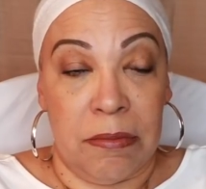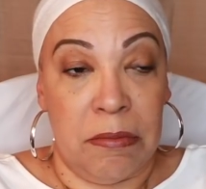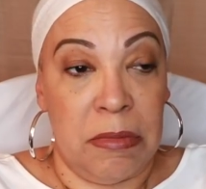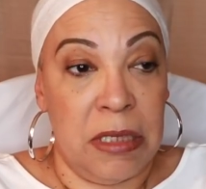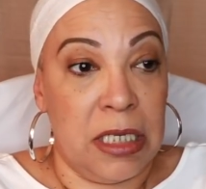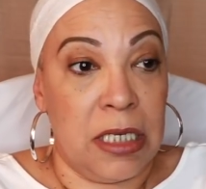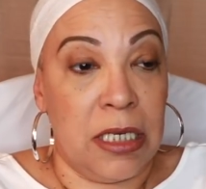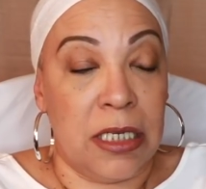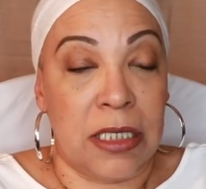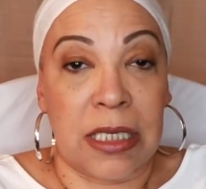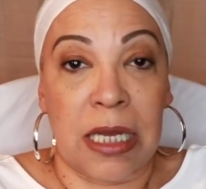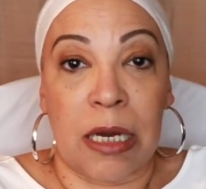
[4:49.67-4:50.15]

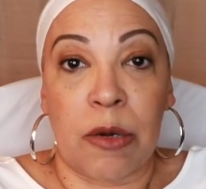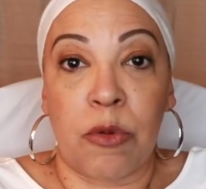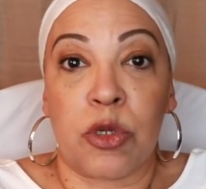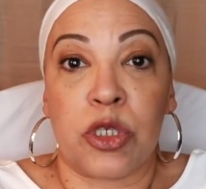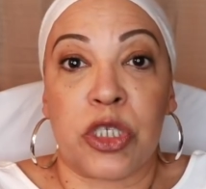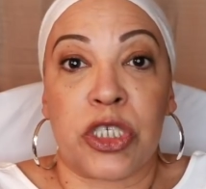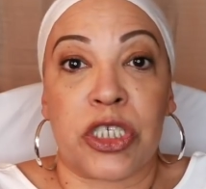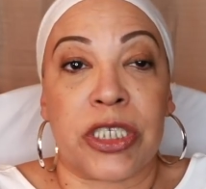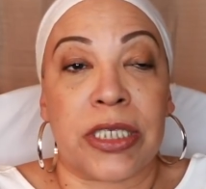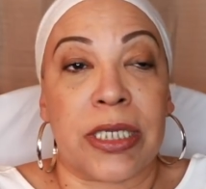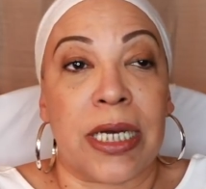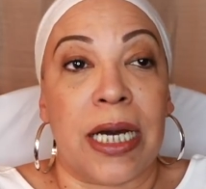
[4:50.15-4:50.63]
because I
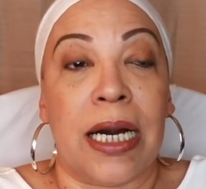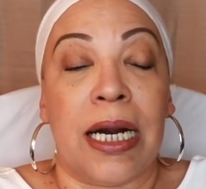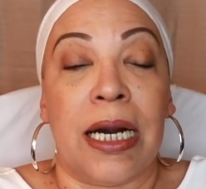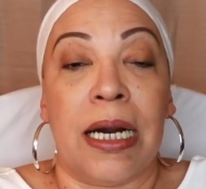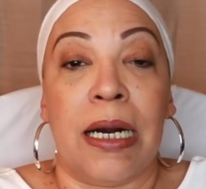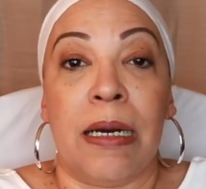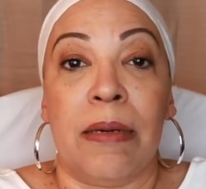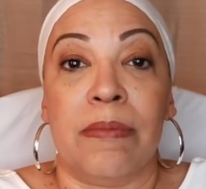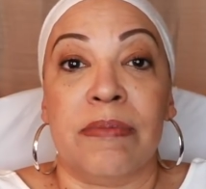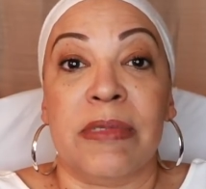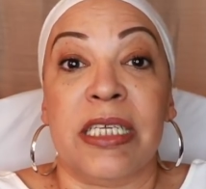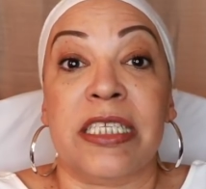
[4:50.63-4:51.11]
was
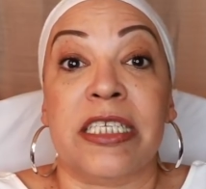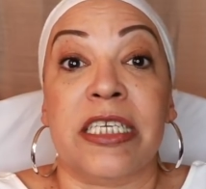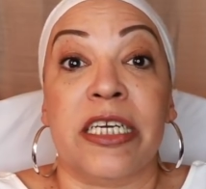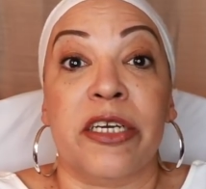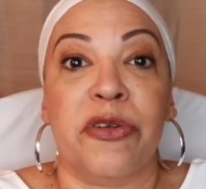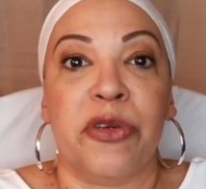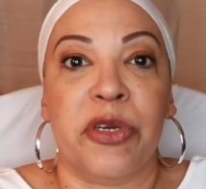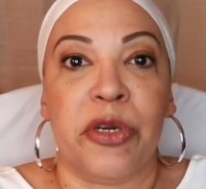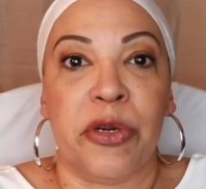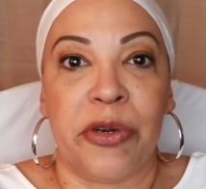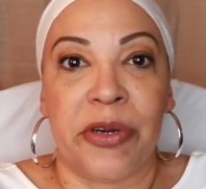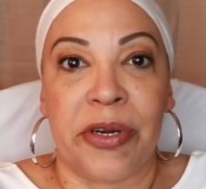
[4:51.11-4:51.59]

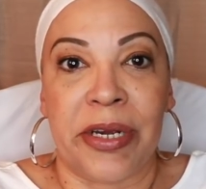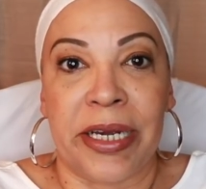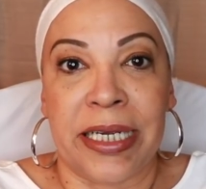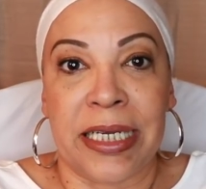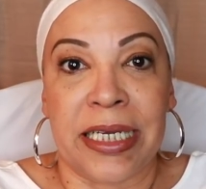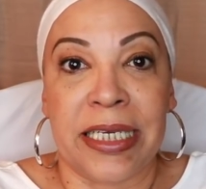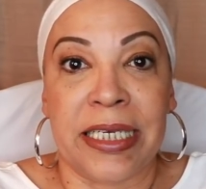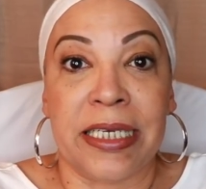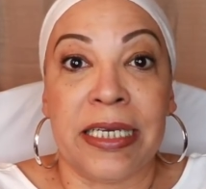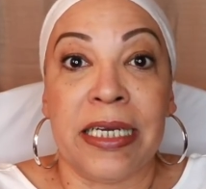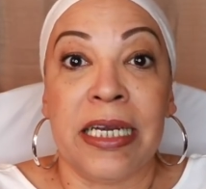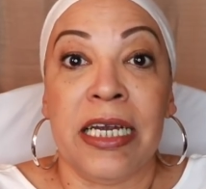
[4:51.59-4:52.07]

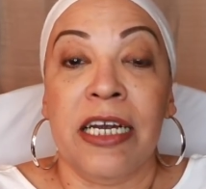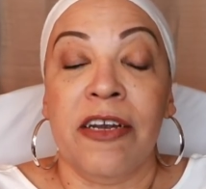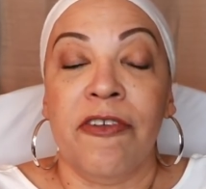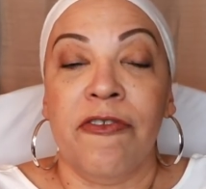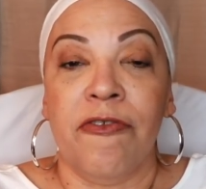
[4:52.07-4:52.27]
deteriorating